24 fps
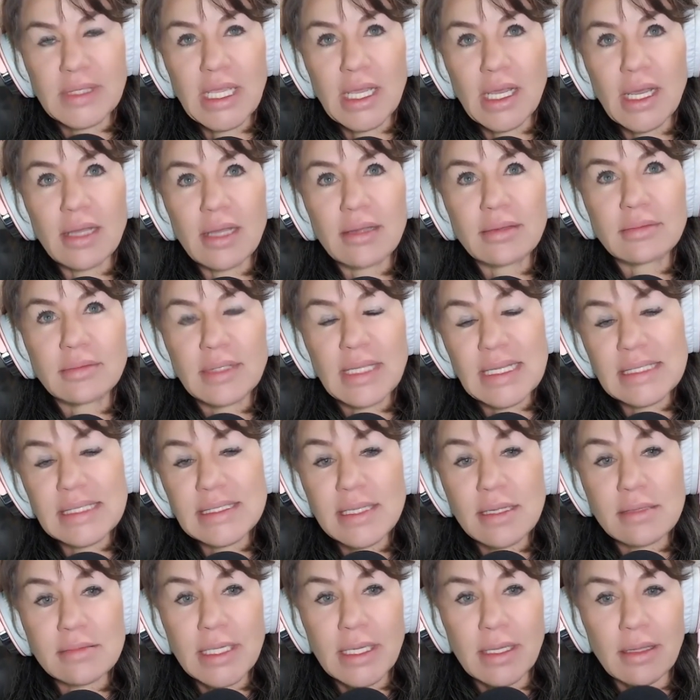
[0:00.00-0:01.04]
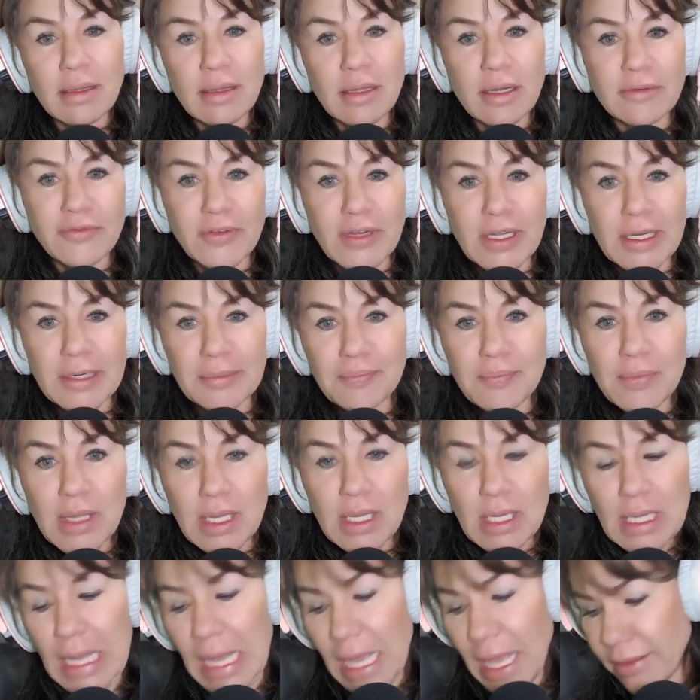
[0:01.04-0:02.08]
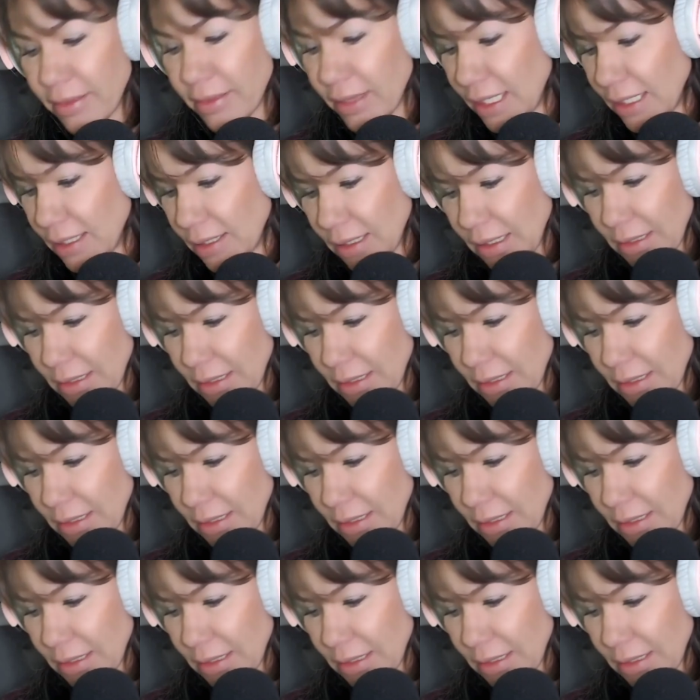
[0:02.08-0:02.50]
Yeah, that sounds like a lot of fun. And then